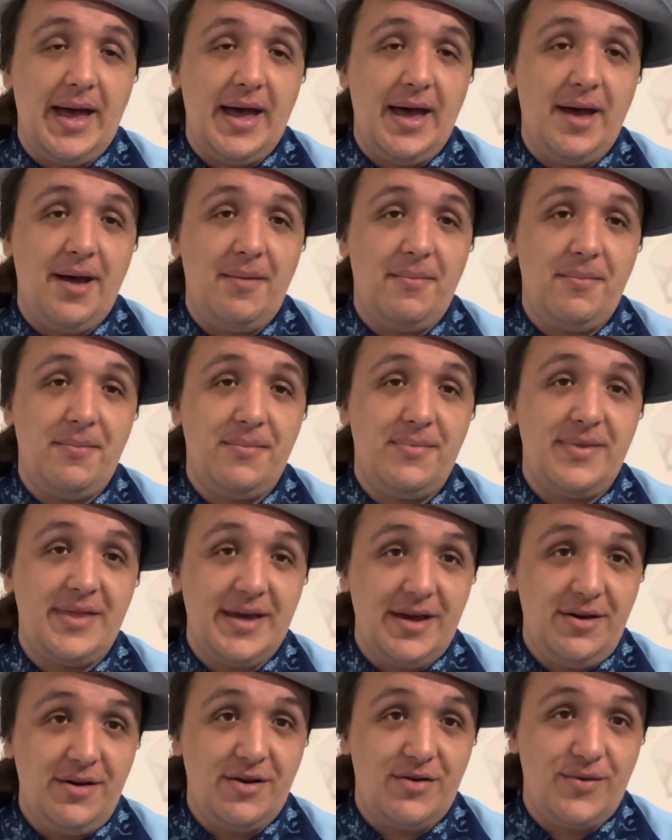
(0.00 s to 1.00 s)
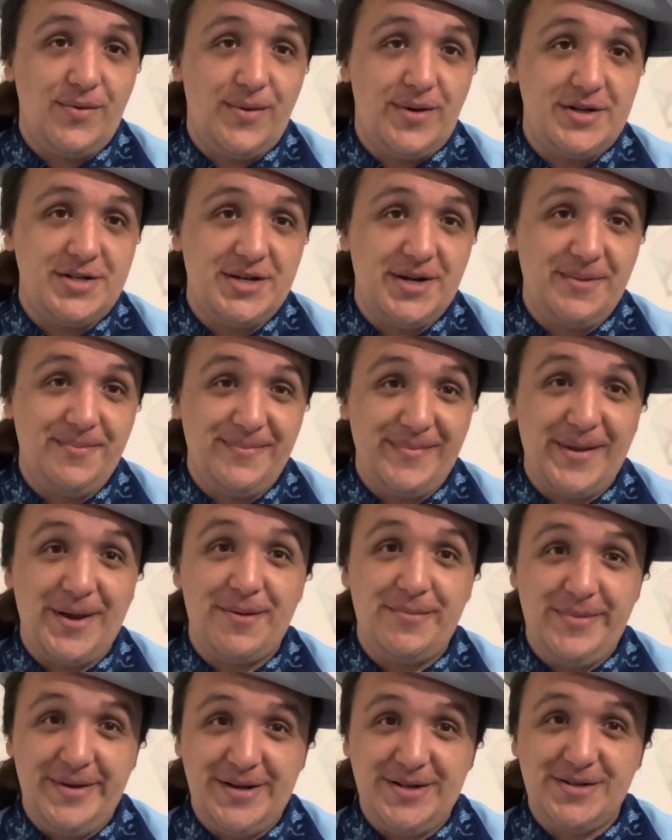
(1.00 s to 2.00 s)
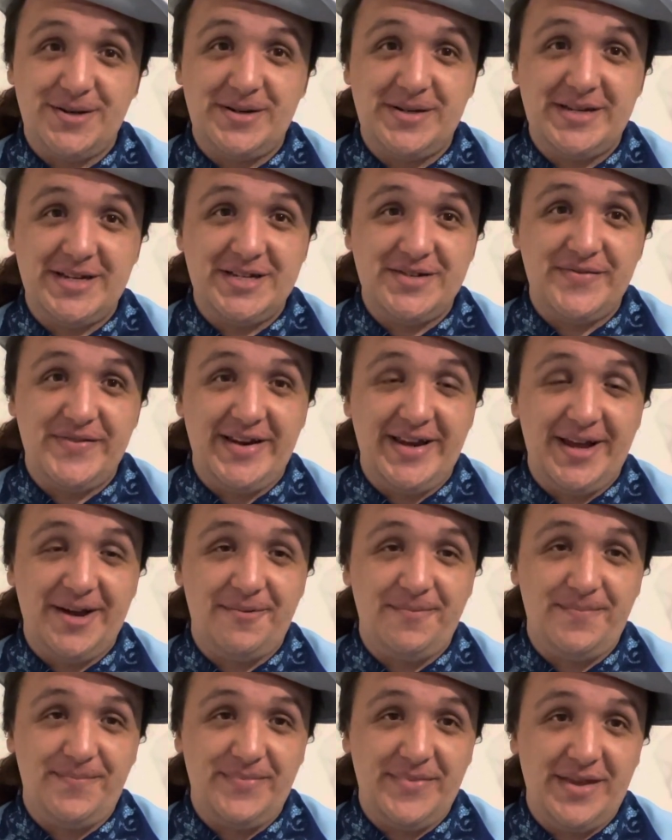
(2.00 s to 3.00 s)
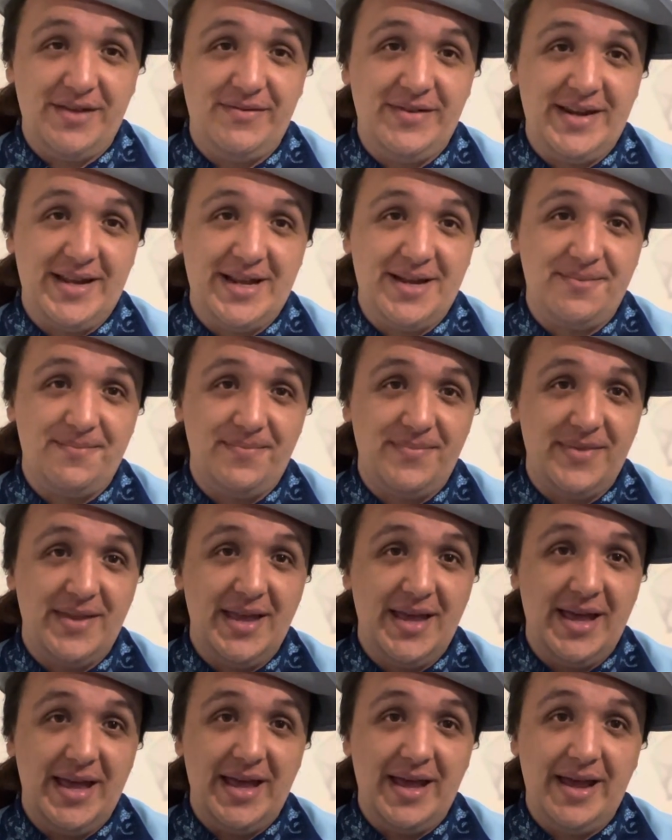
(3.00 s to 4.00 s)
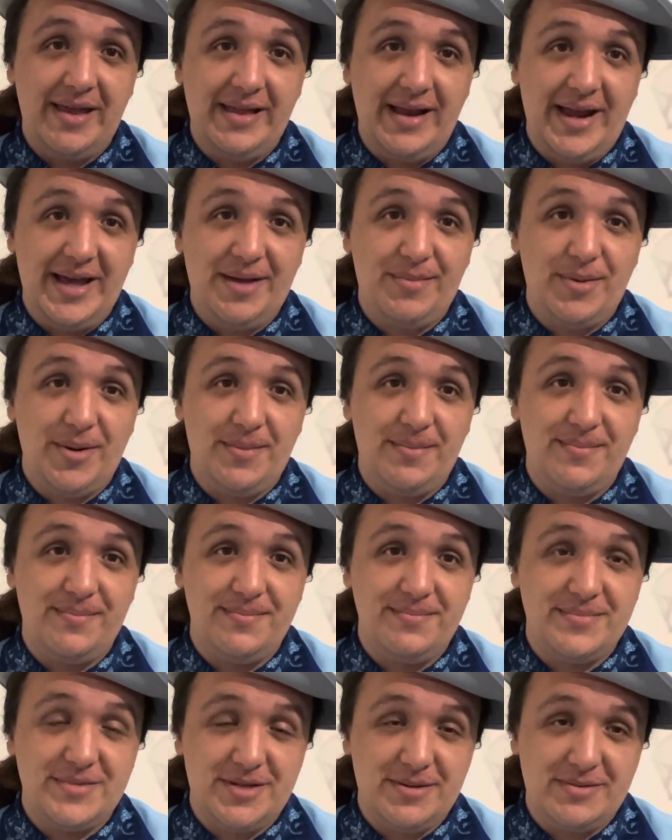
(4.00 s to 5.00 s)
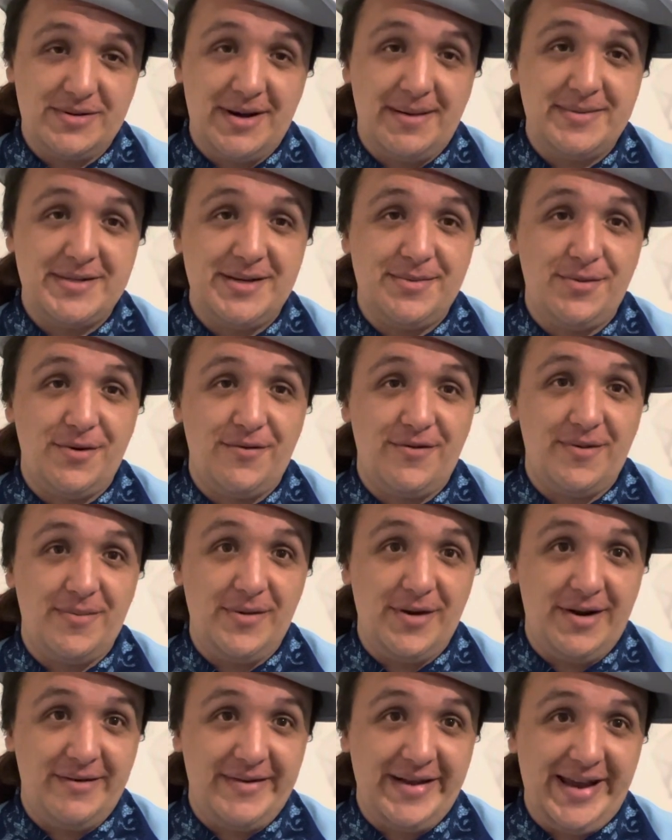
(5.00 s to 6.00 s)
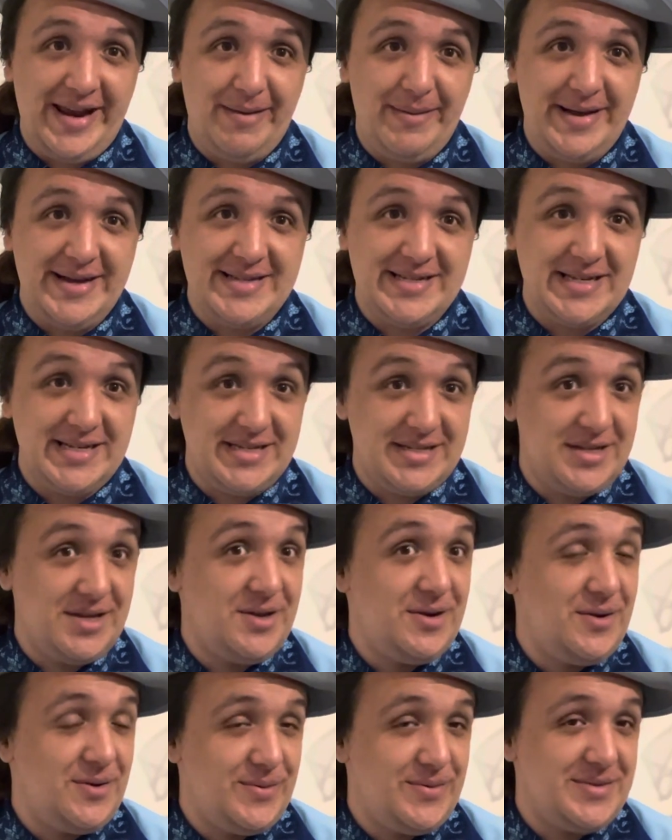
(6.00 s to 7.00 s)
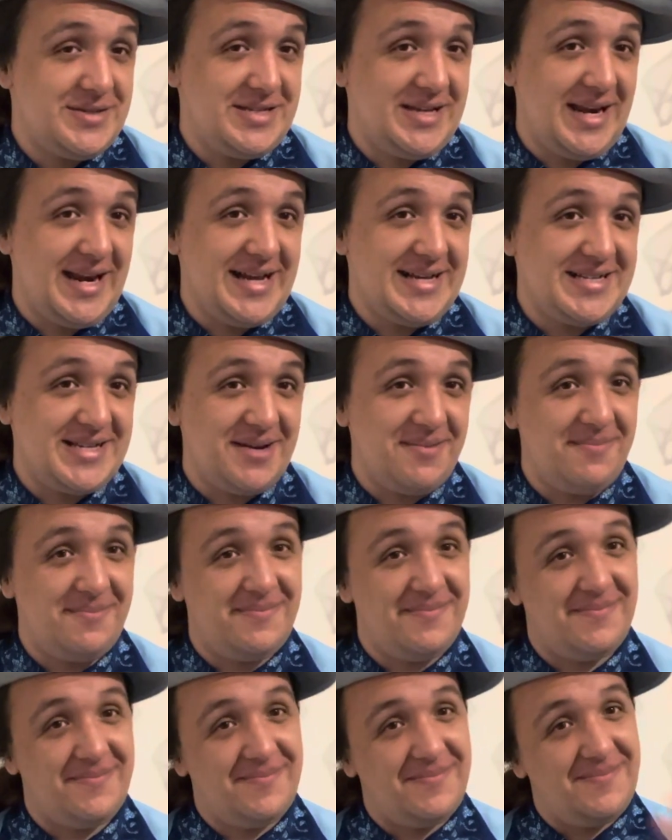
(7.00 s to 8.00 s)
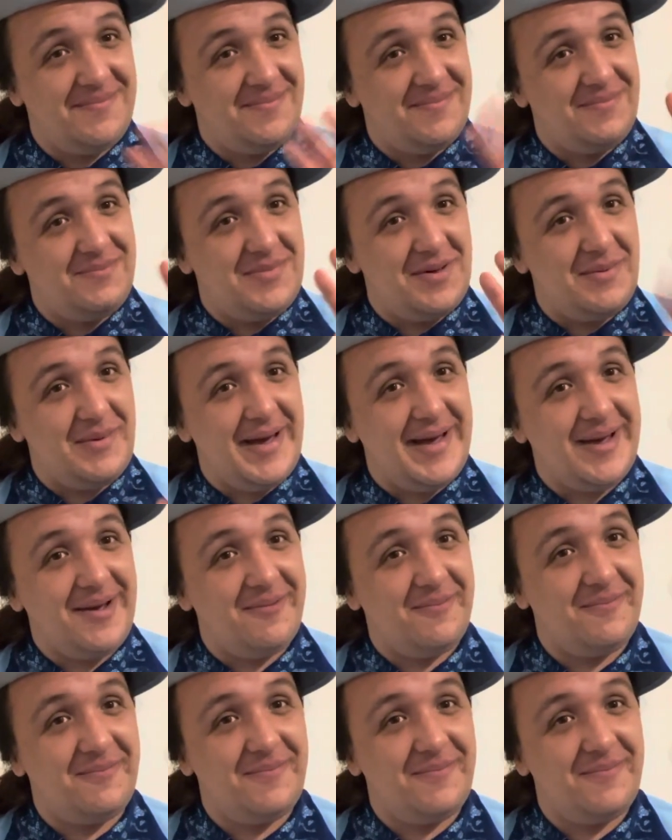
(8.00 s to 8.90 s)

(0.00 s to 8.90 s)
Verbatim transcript: Um, thank you guys for watching. Hope you enjoyed today's video. If you did, hit the like button, subscribe to see more from me on a regular basis. We'll see you next time. Bye-bye.